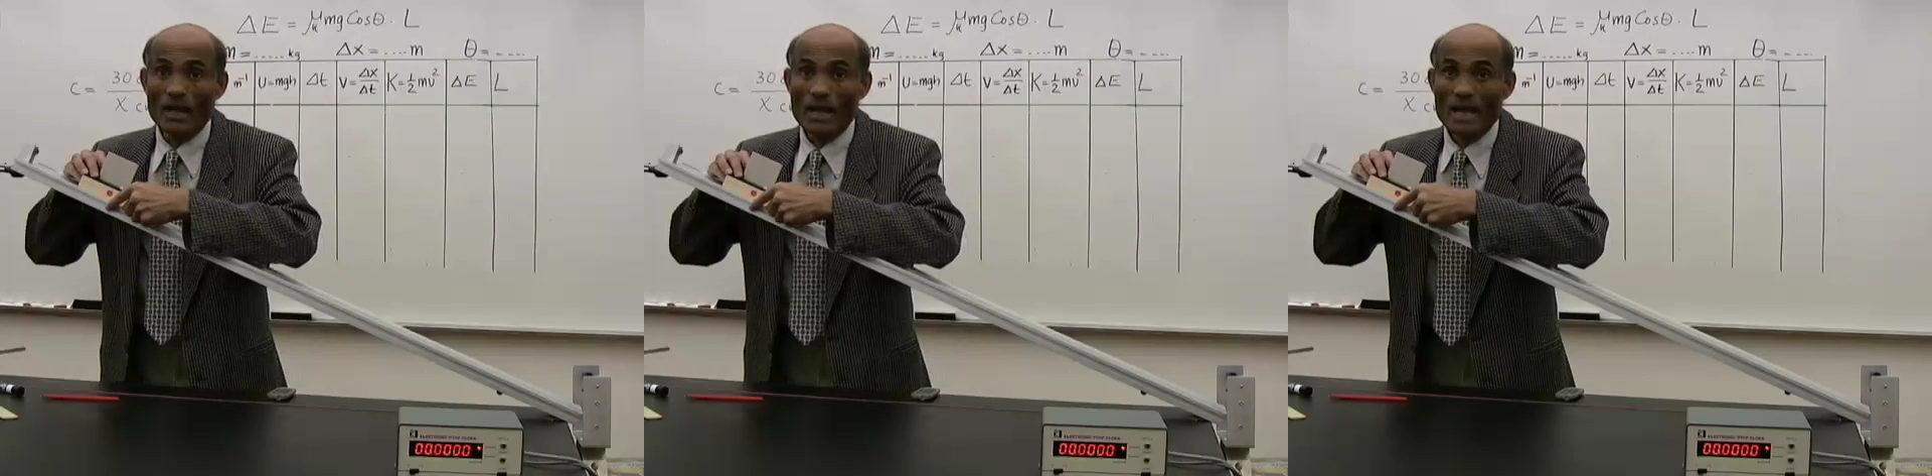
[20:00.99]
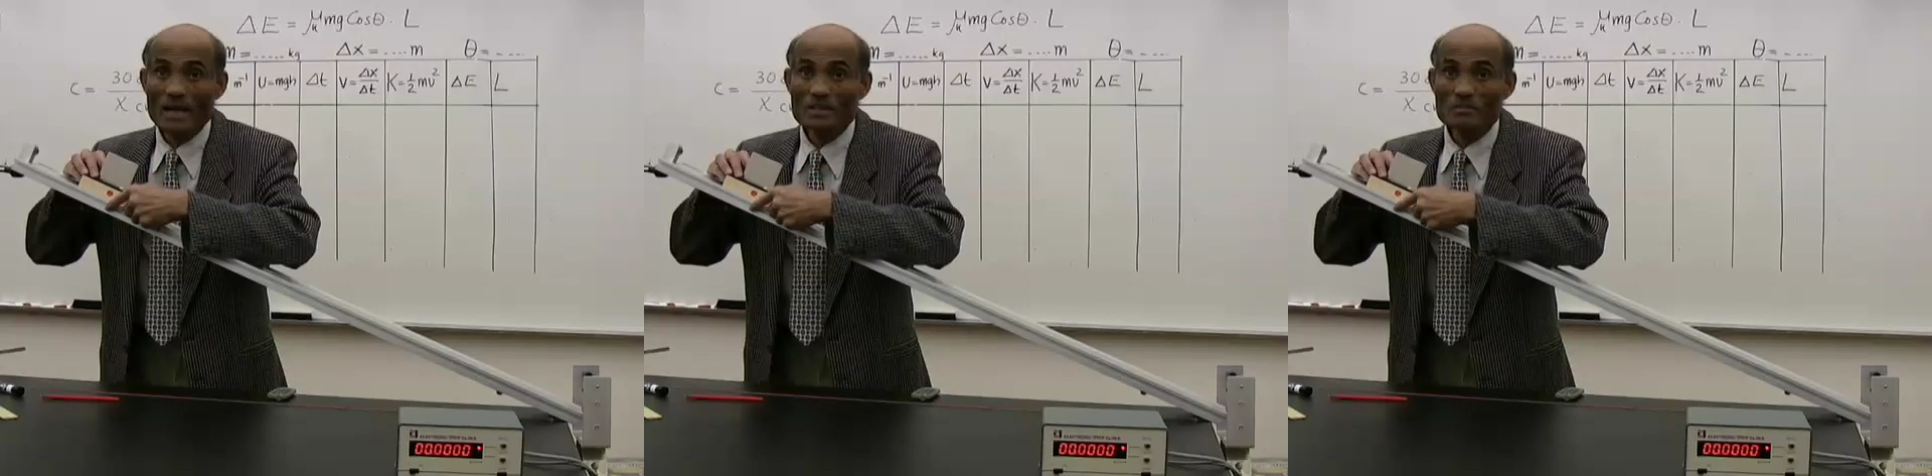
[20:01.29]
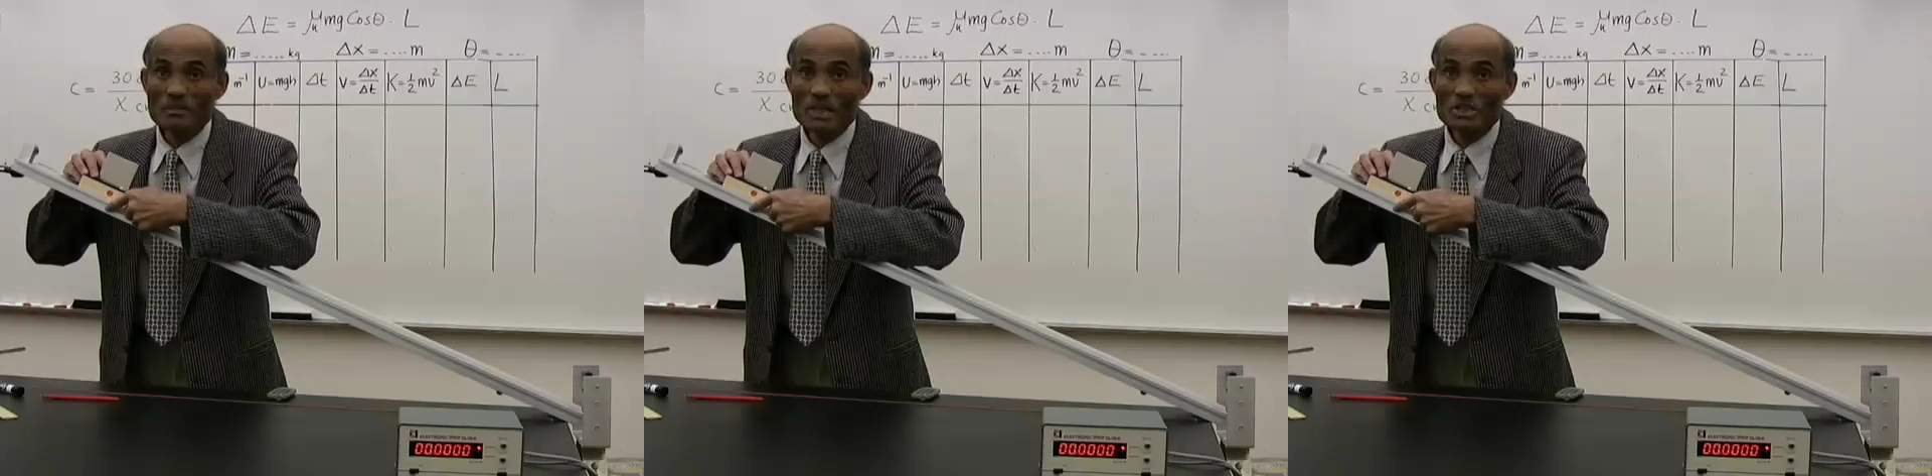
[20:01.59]
L
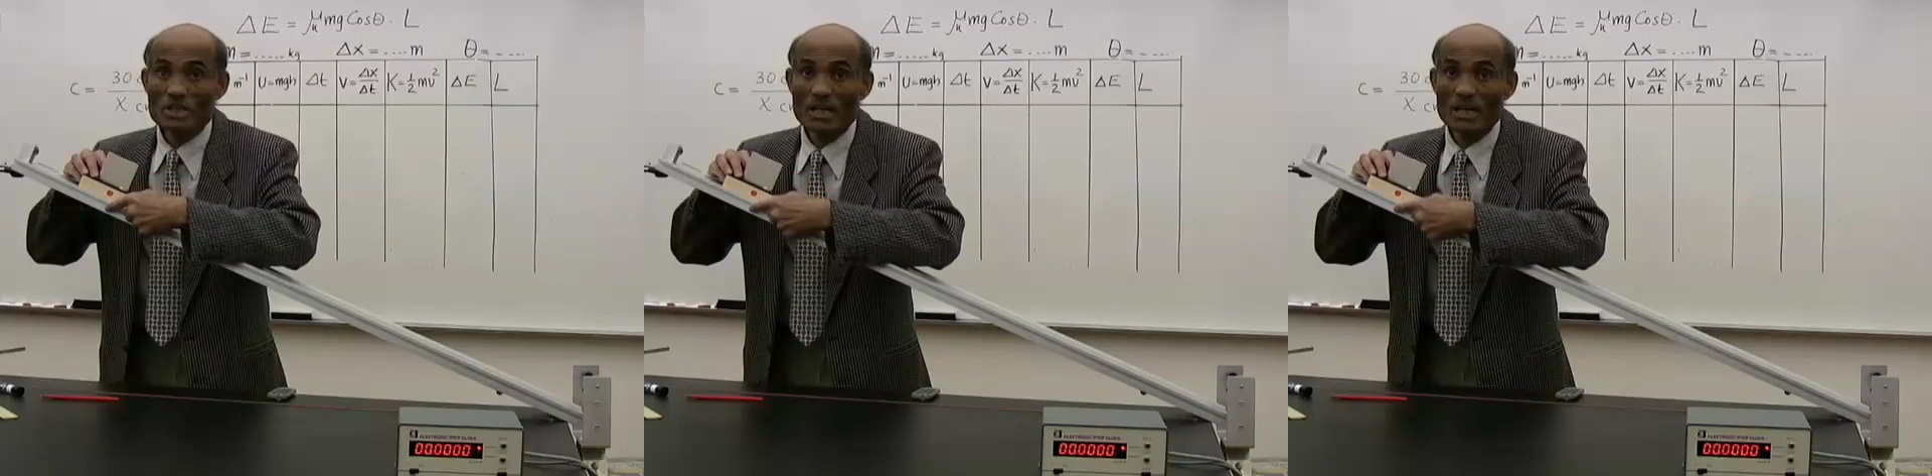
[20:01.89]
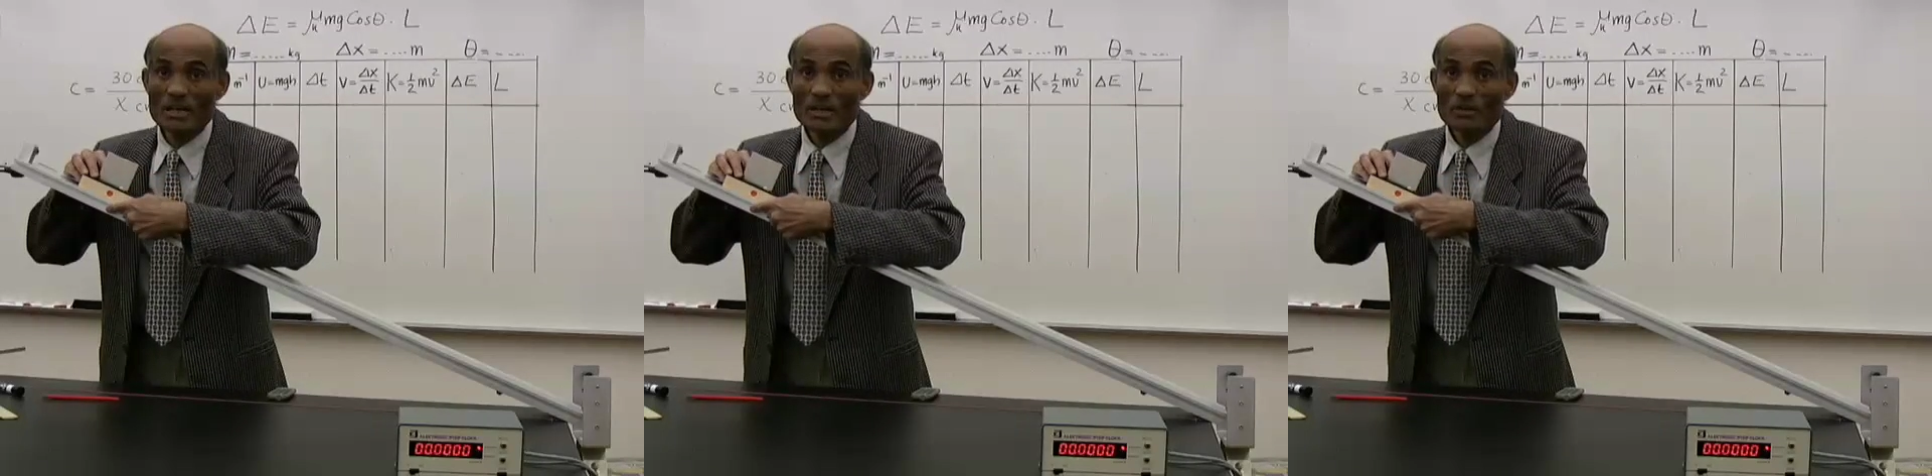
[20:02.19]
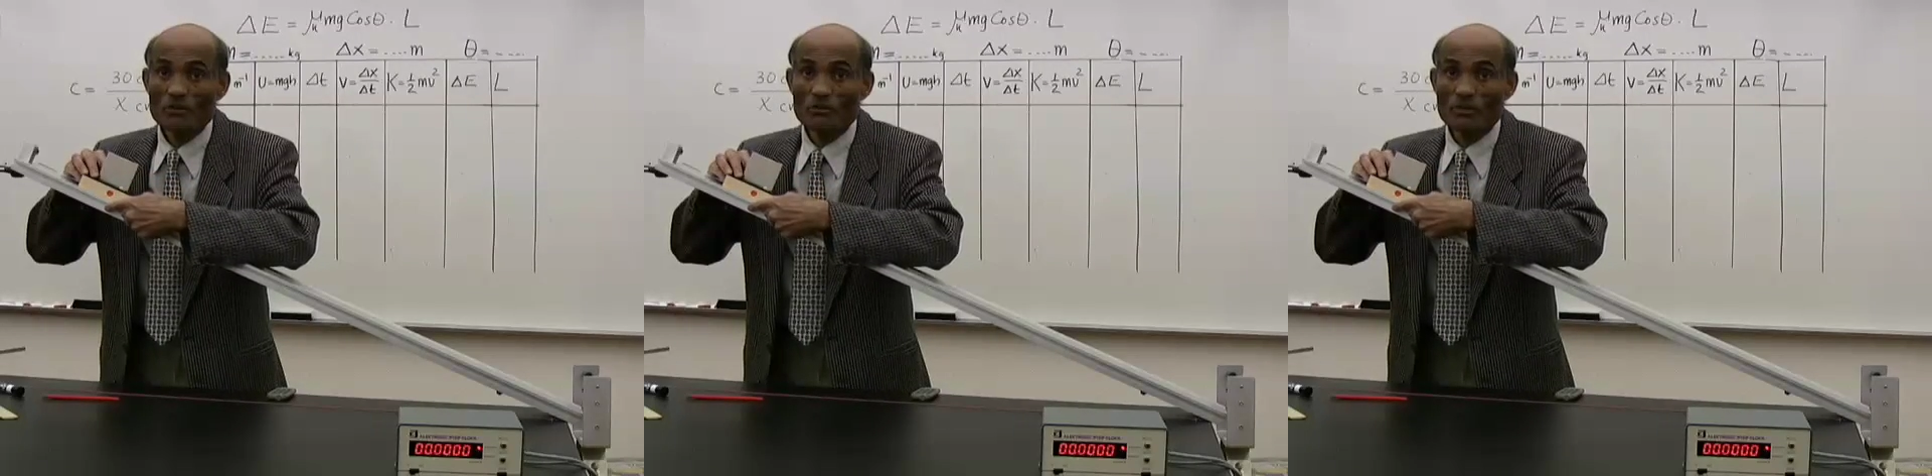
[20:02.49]
is measured
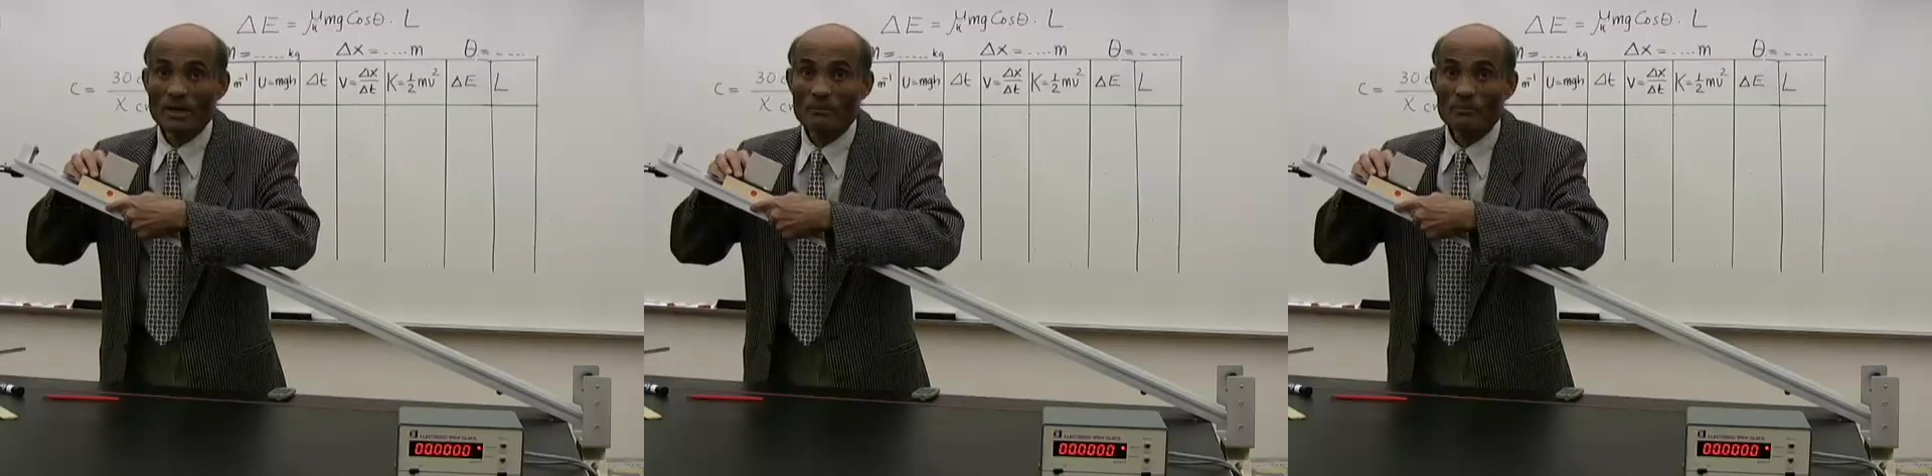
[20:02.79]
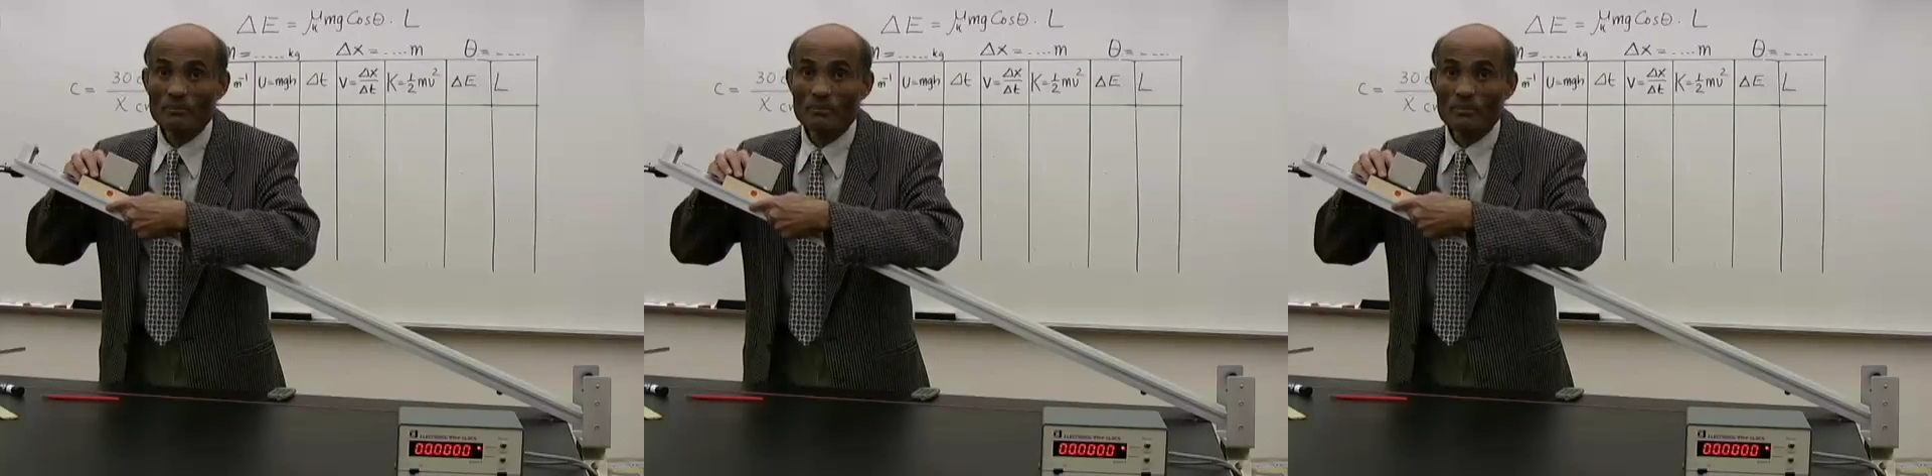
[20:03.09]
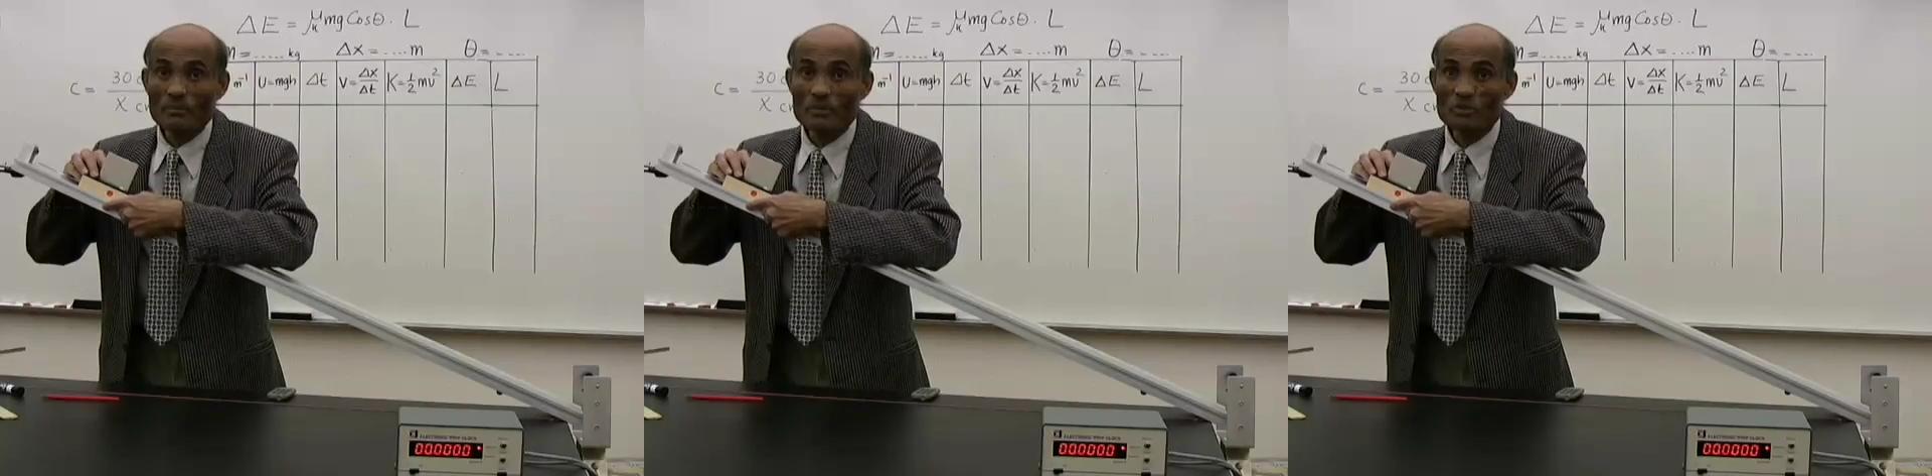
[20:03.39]
from